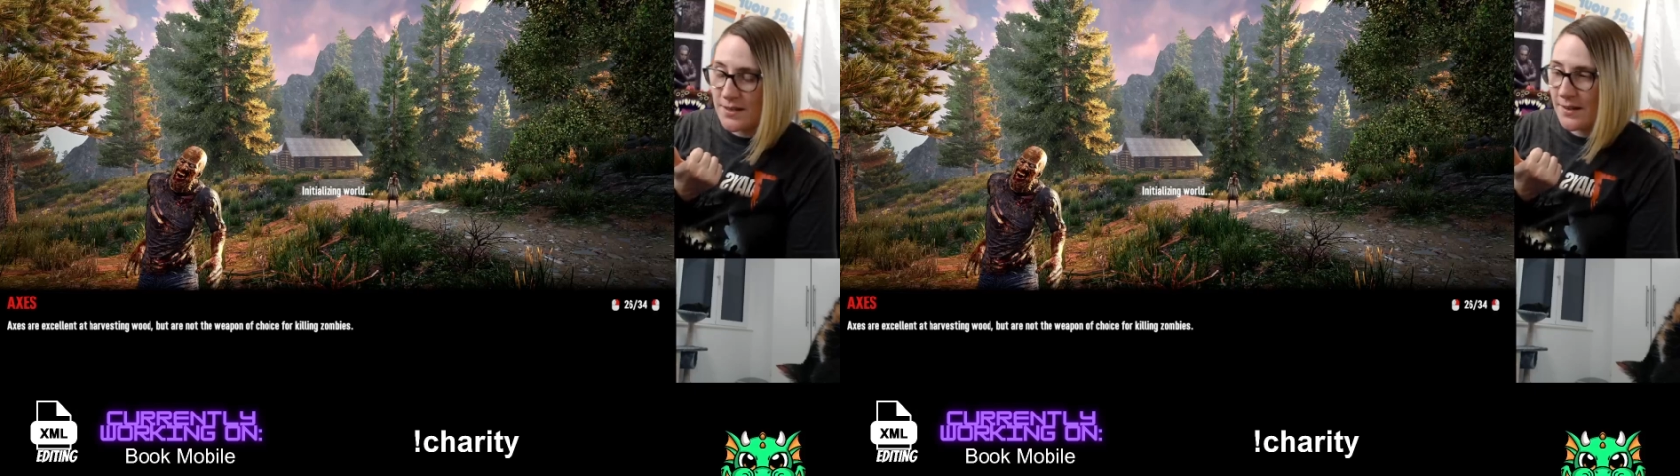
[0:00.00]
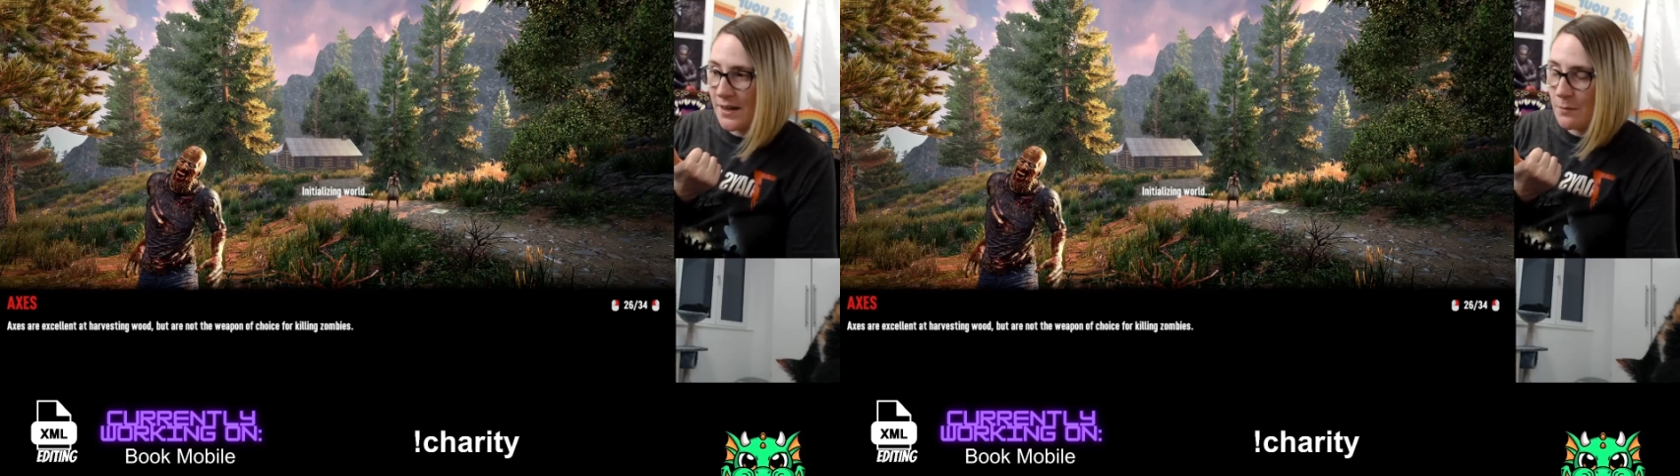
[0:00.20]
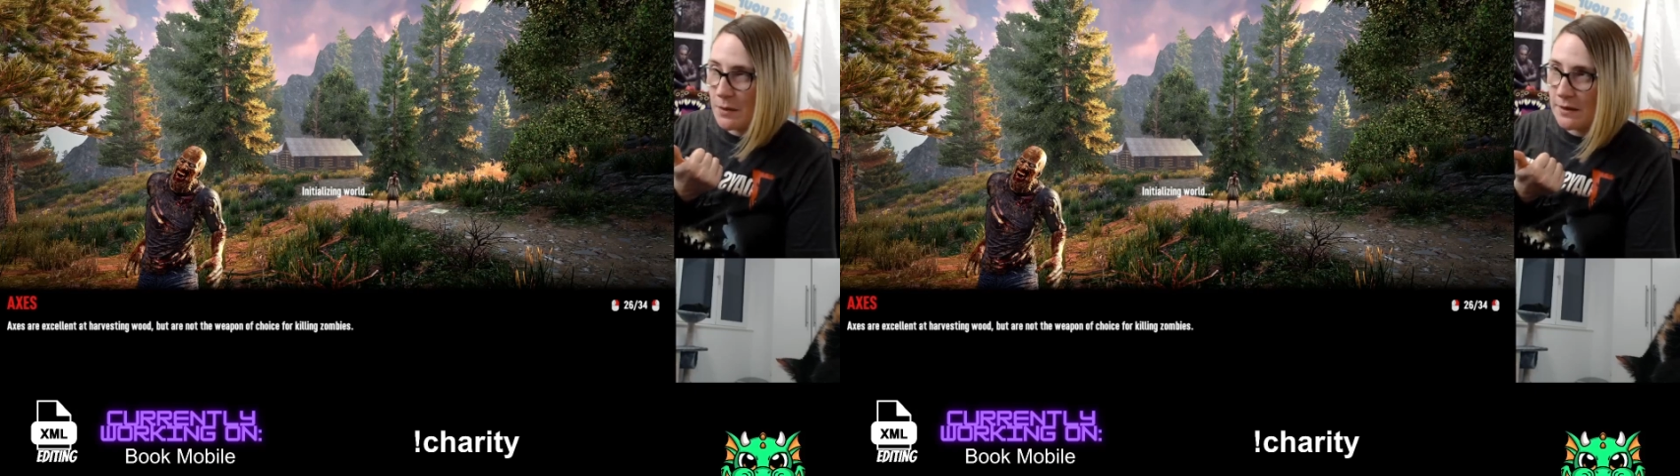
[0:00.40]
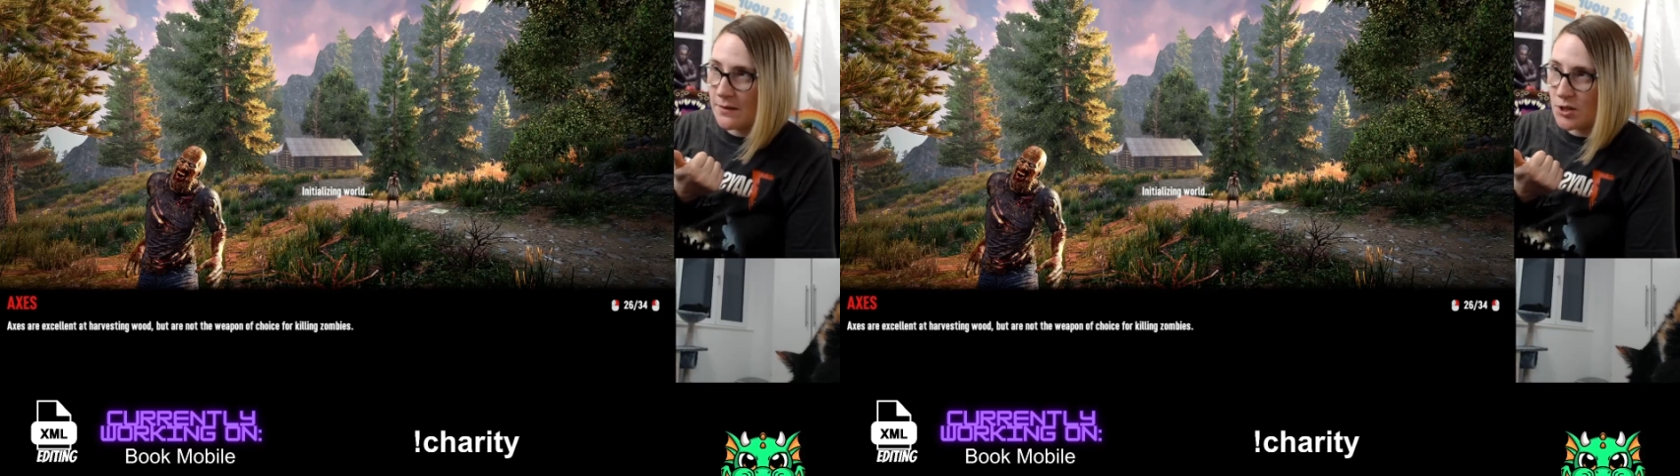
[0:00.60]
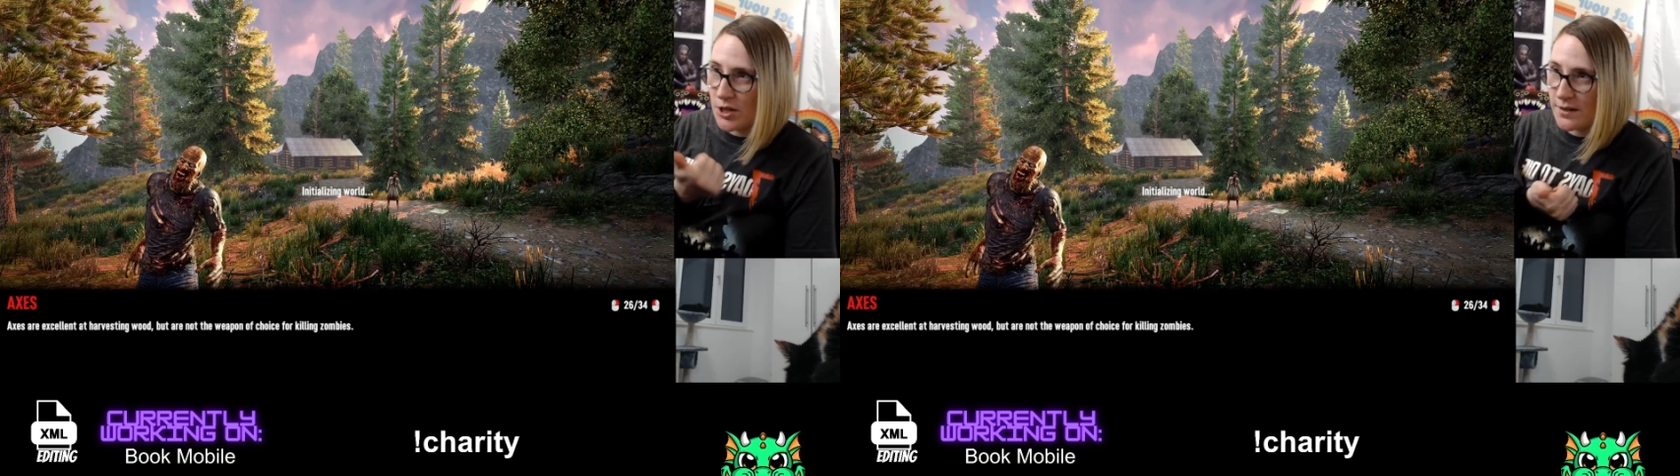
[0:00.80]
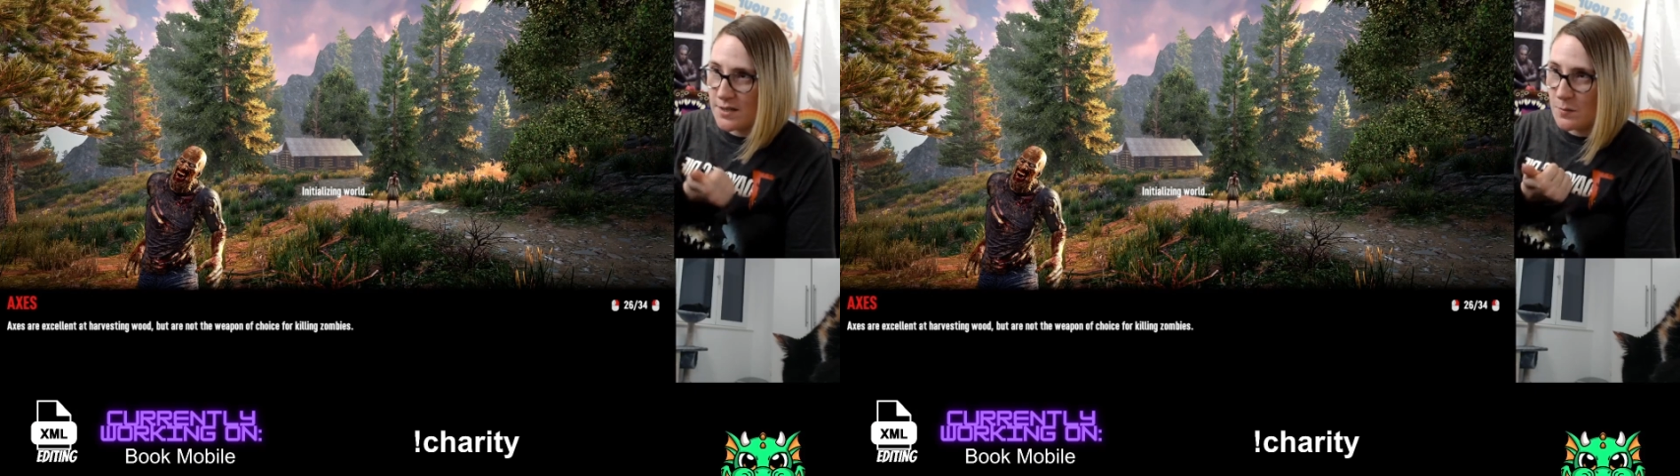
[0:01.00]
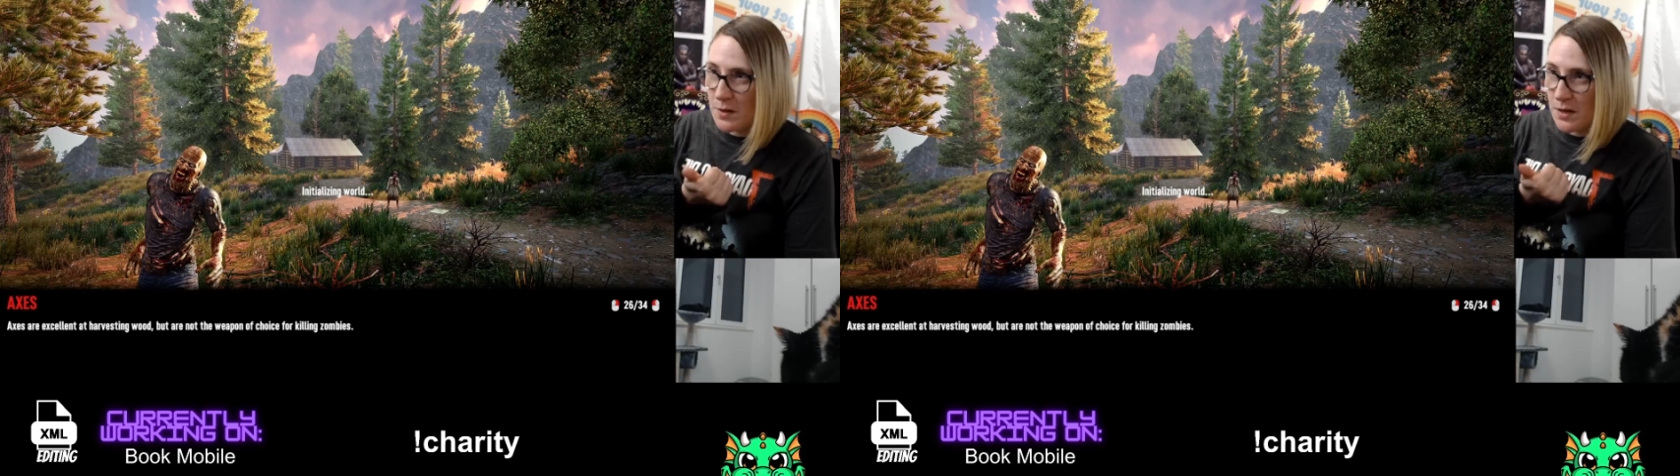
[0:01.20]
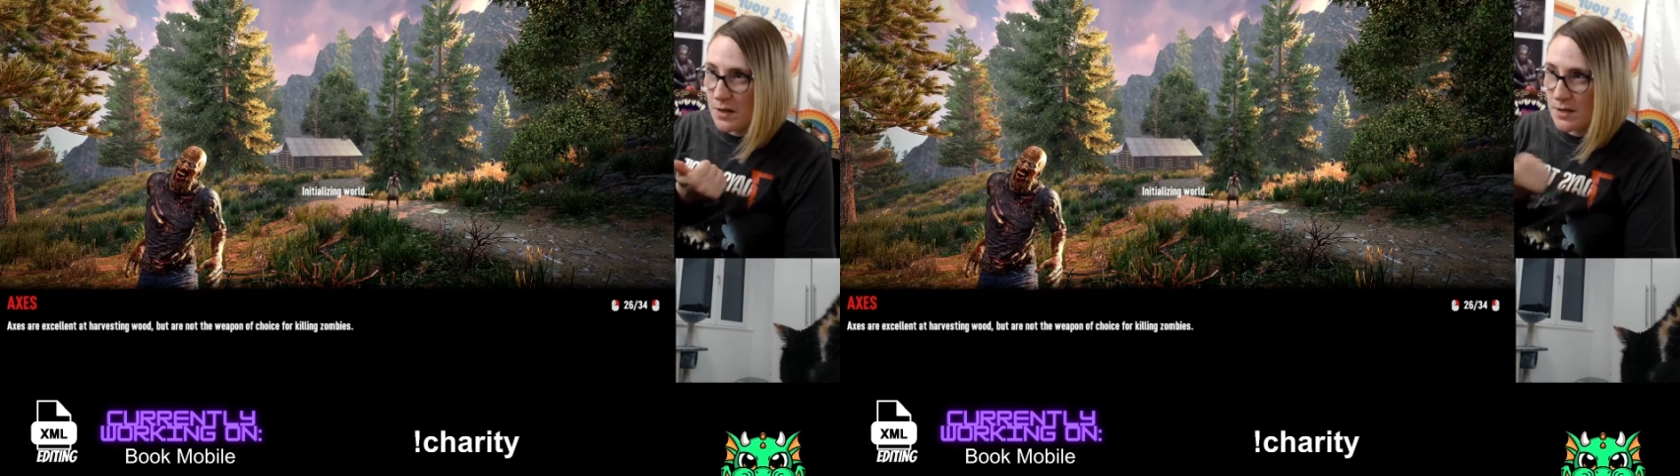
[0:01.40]
I can't make the chest
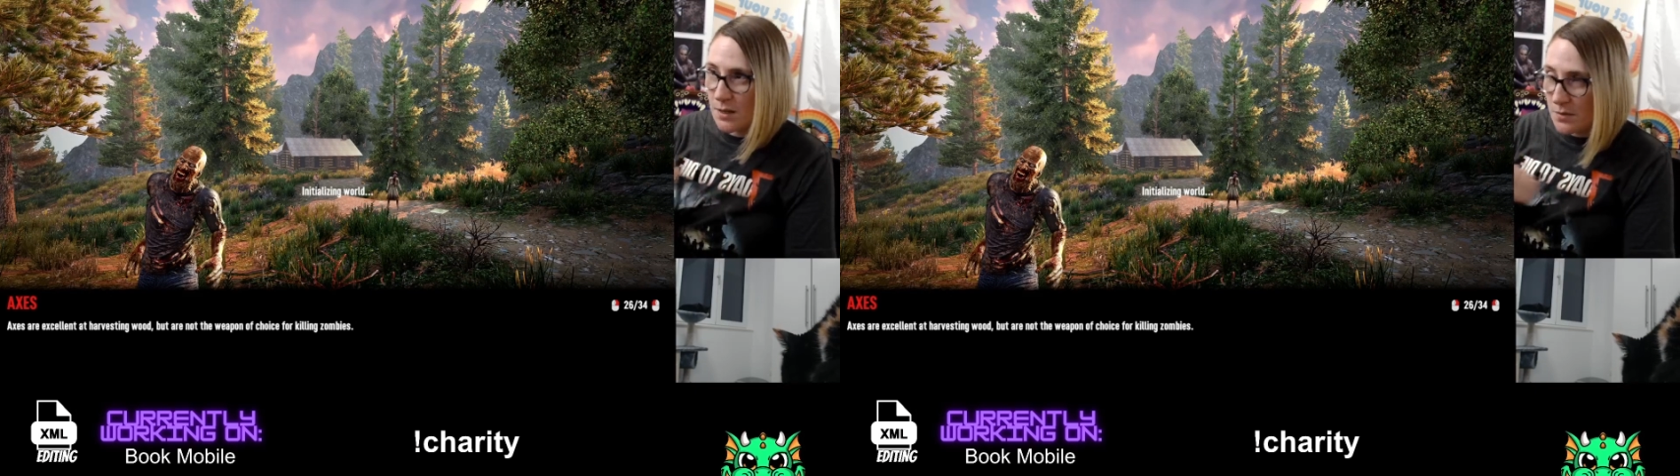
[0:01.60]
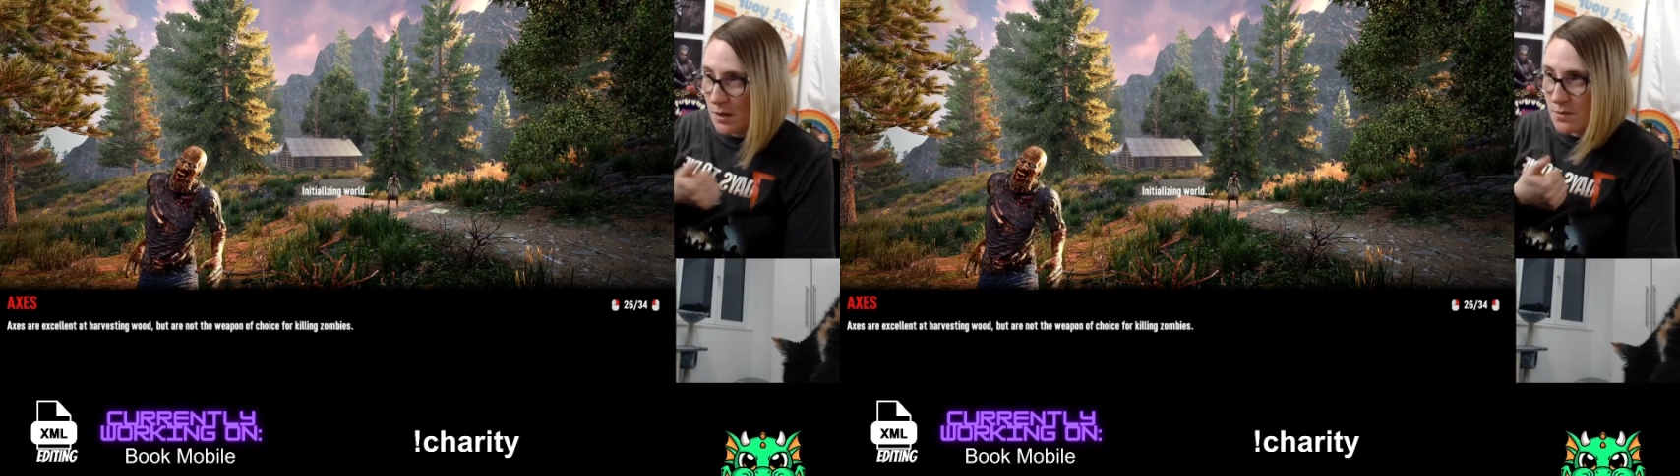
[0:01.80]
be sometimes